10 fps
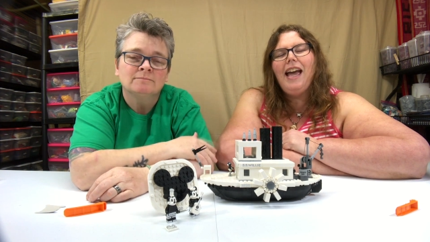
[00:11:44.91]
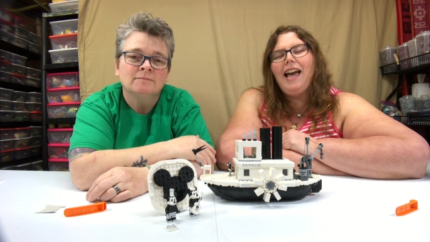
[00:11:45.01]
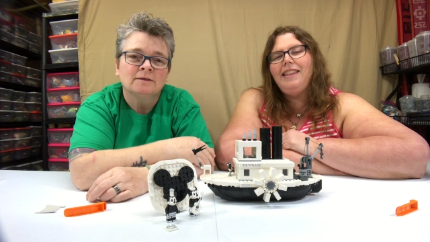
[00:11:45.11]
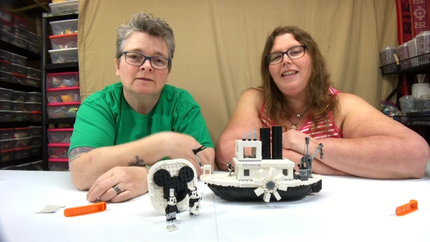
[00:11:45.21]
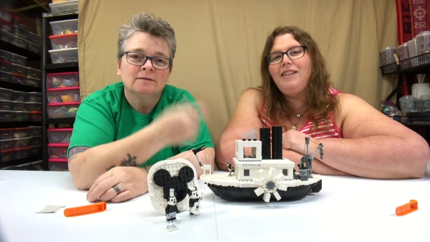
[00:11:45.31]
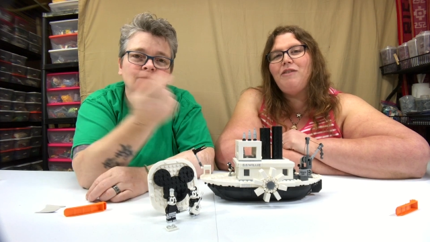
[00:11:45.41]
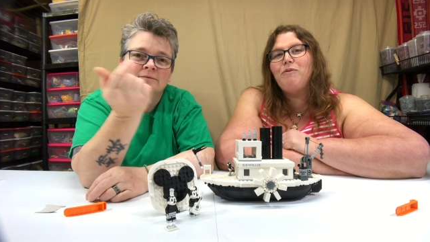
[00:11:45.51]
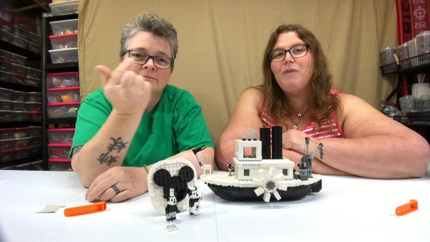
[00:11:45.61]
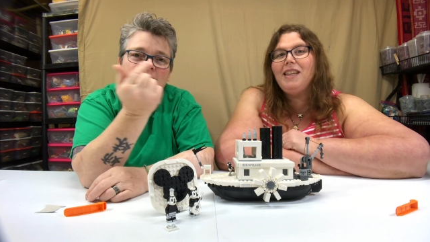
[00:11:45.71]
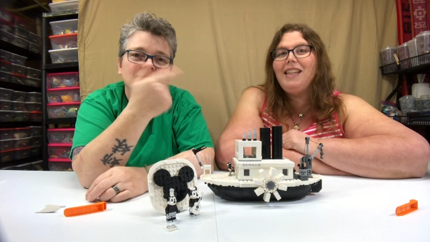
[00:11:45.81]
Speaker 1: And then you
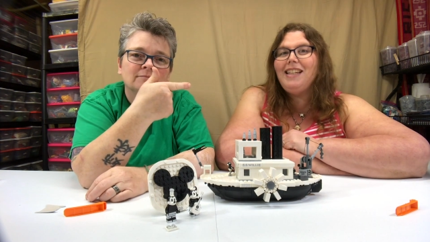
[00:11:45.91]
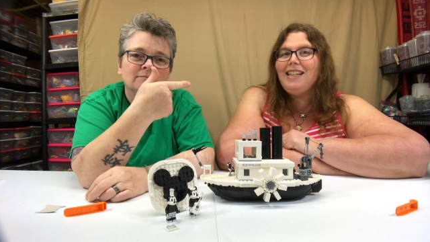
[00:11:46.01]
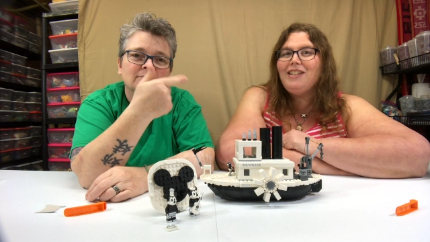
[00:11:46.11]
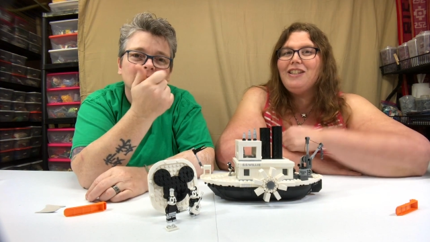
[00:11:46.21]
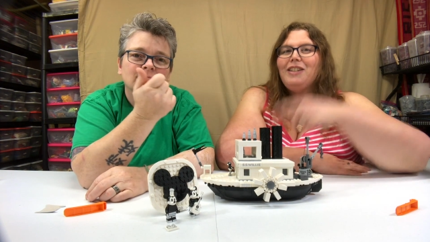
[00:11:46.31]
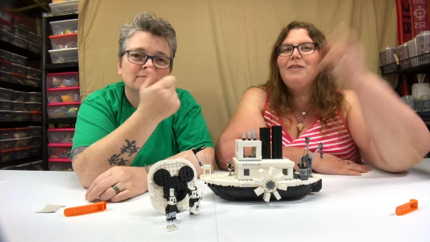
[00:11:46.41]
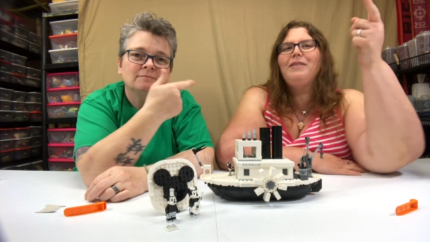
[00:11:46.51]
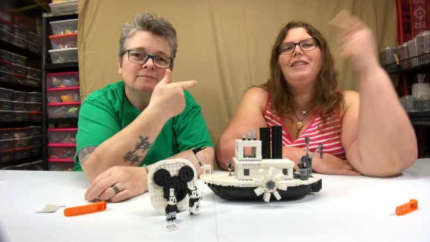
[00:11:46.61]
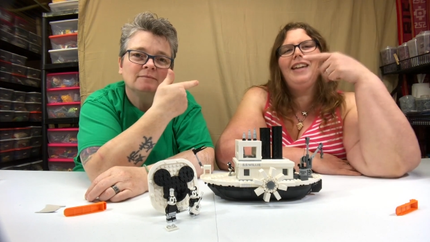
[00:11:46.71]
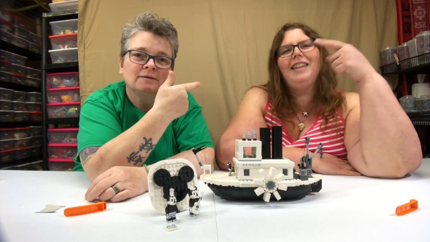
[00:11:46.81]
really need to
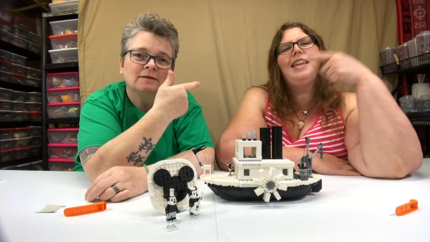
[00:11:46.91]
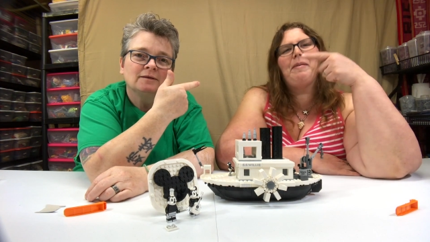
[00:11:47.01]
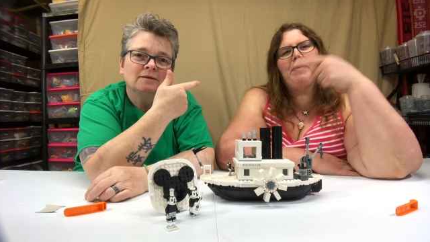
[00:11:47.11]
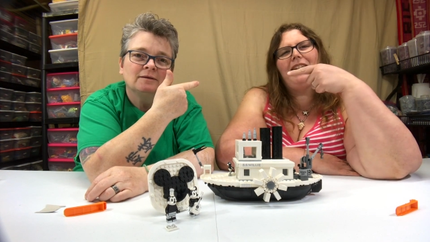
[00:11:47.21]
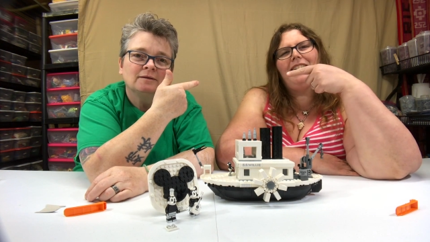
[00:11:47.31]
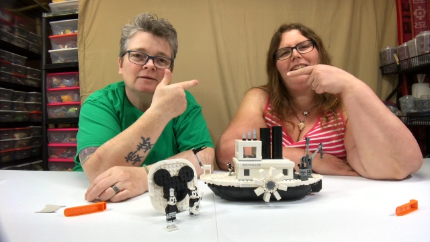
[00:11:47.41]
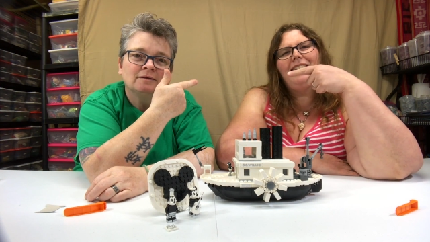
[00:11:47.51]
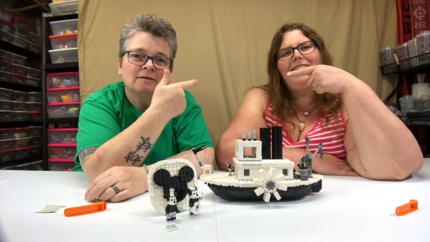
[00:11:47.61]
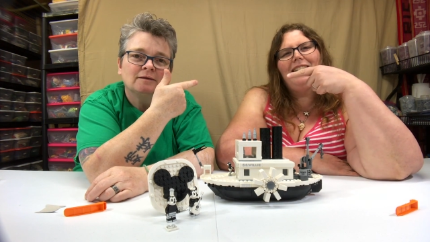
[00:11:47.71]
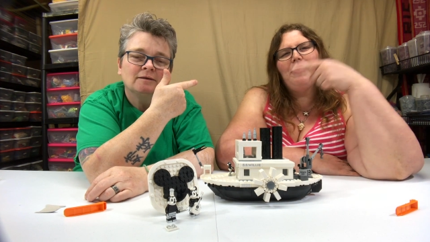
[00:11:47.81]
hit that button.
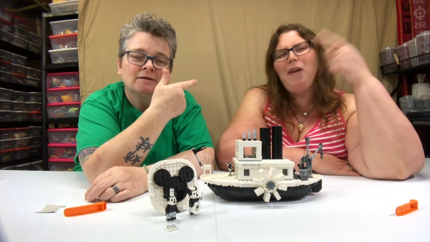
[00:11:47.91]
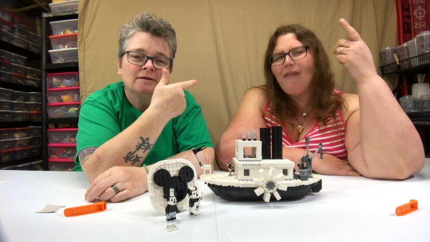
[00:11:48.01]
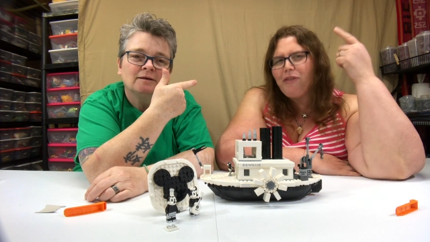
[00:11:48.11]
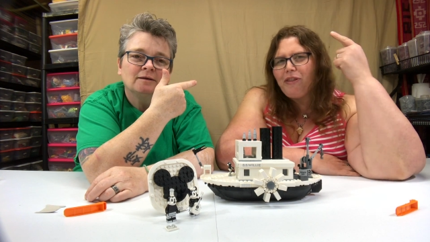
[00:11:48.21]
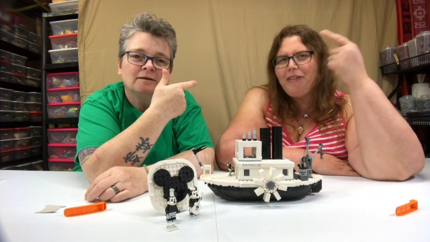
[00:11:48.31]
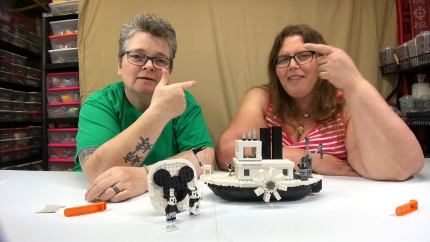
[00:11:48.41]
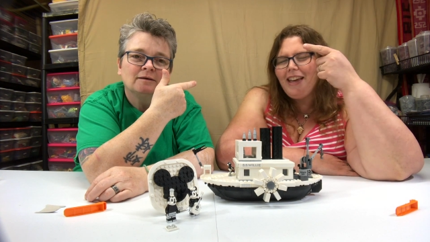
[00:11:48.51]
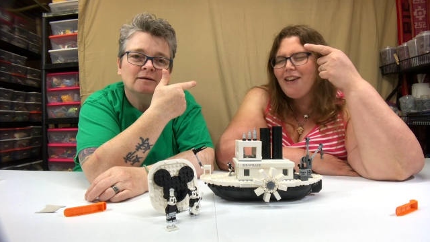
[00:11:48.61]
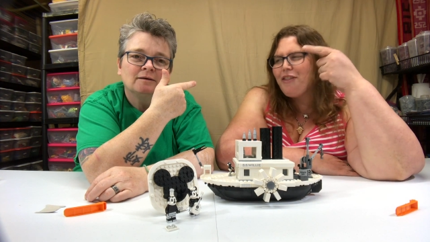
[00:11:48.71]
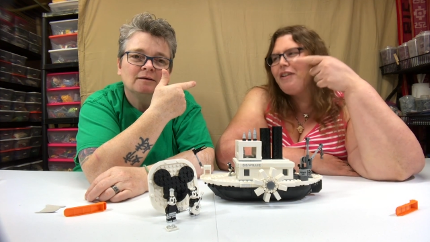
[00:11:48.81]
We have
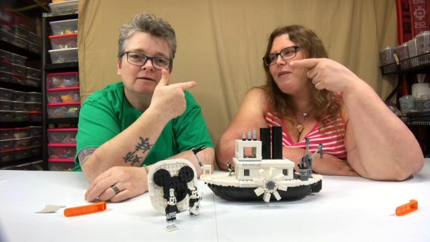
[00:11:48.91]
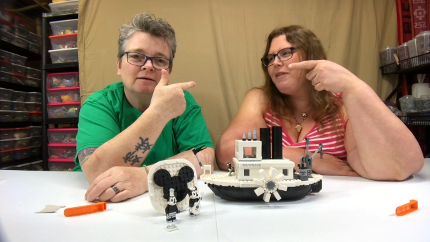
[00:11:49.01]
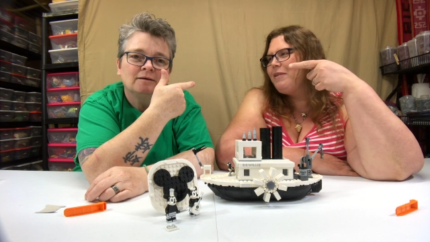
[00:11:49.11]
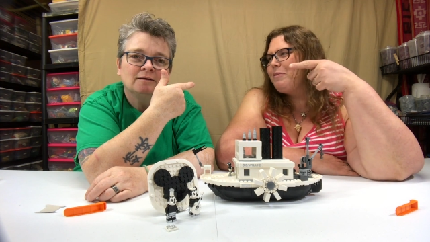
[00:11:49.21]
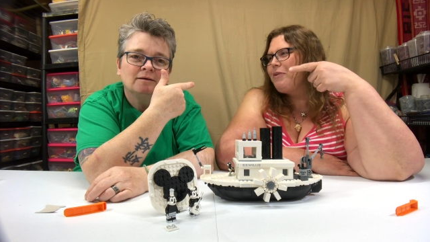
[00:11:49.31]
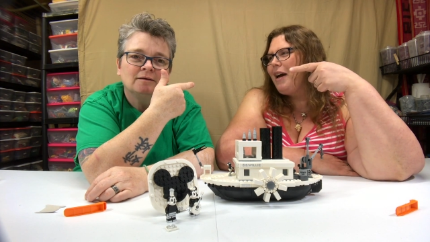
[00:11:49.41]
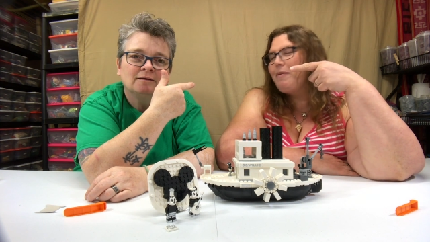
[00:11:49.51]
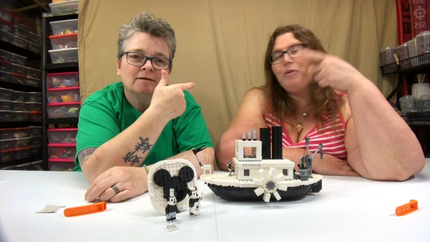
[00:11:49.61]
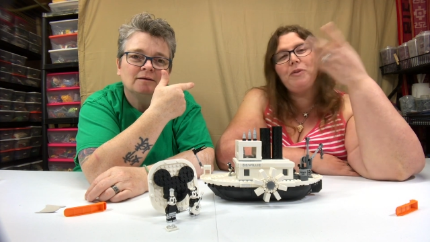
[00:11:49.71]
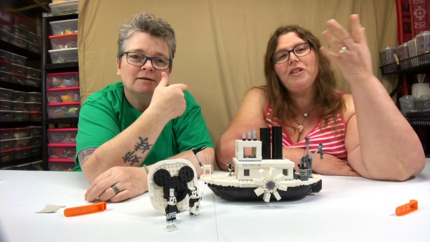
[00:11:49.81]
like a 31
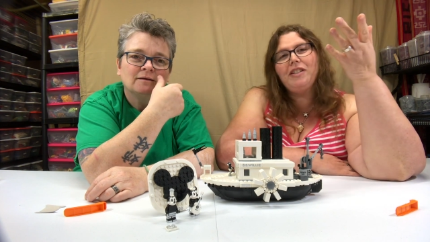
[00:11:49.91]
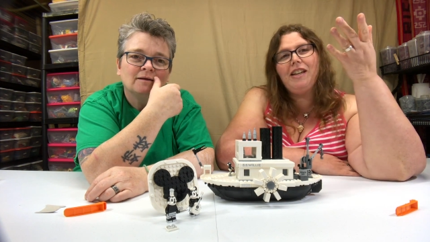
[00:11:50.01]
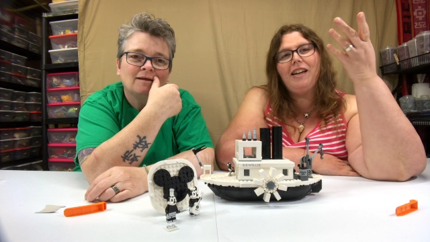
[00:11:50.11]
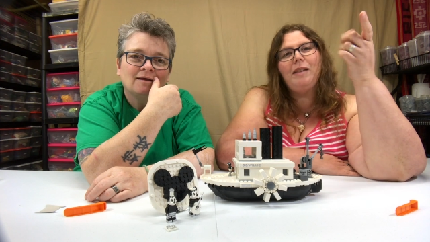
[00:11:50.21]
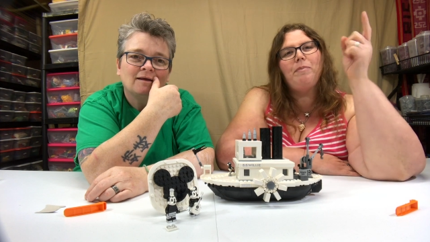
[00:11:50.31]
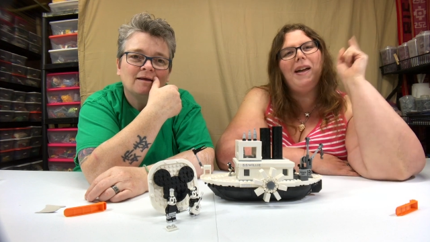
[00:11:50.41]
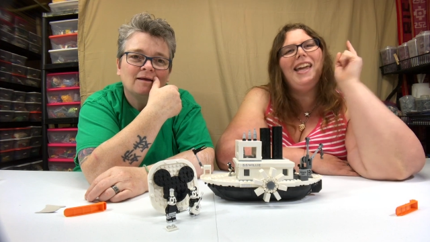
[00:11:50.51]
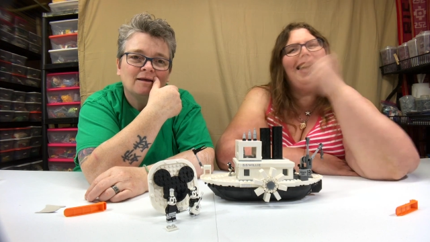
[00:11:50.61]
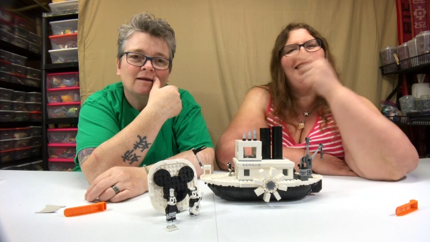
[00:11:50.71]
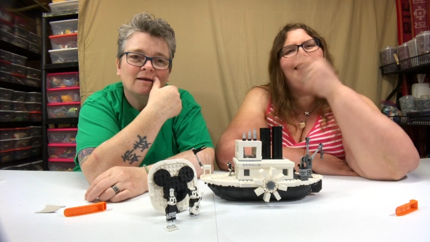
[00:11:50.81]
subscribers, which is good, but
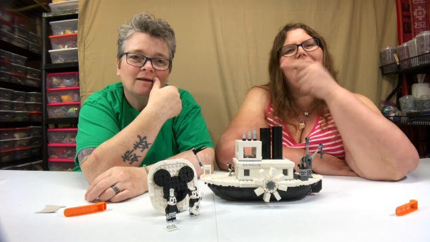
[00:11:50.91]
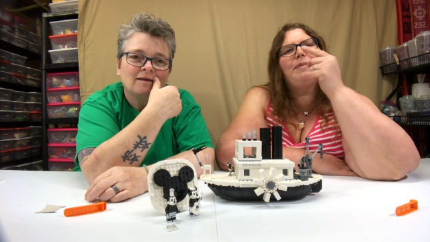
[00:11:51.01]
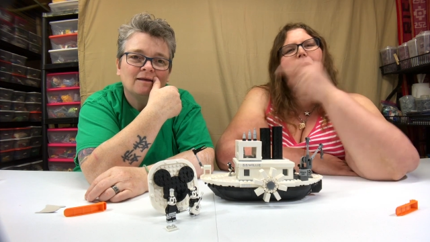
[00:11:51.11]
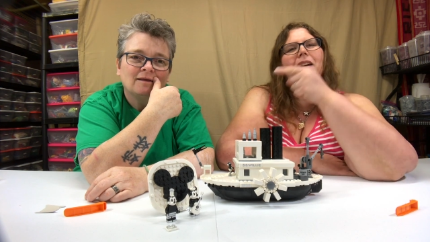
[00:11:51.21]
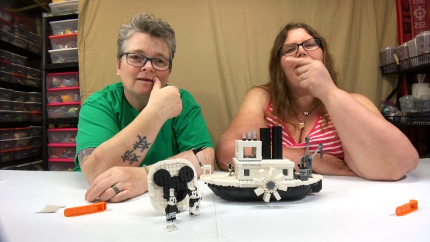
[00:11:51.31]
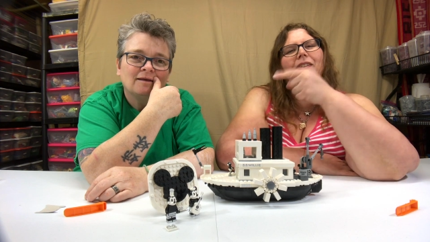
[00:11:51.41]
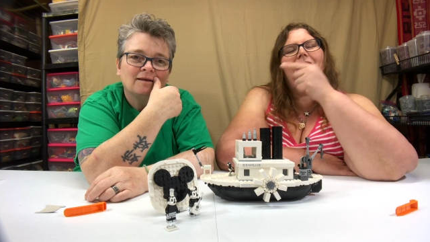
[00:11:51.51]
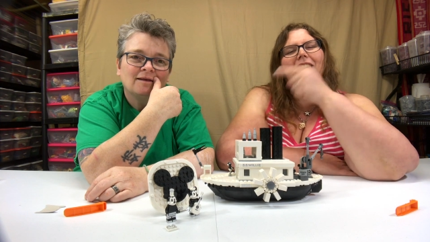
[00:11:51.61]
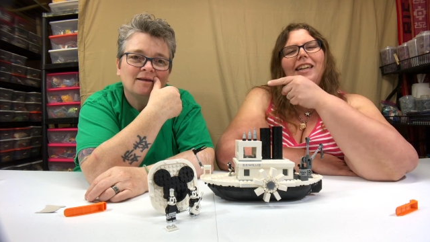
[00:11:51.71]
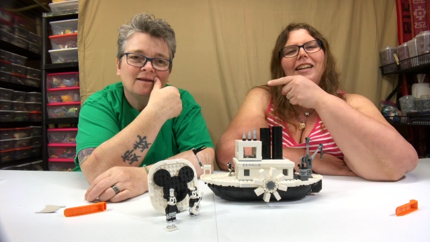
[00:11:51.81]
hit this button
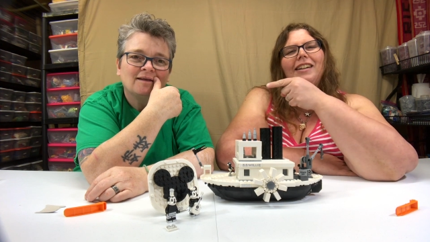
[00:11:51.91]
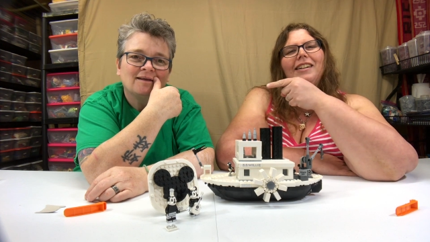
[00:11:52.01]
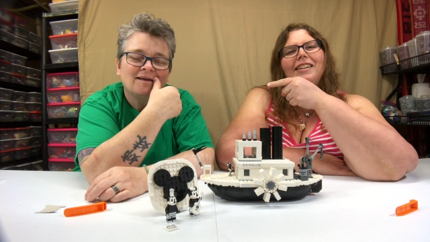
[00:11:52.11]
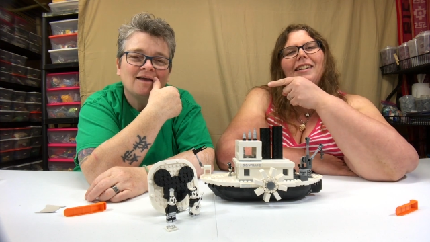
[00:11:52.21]
right here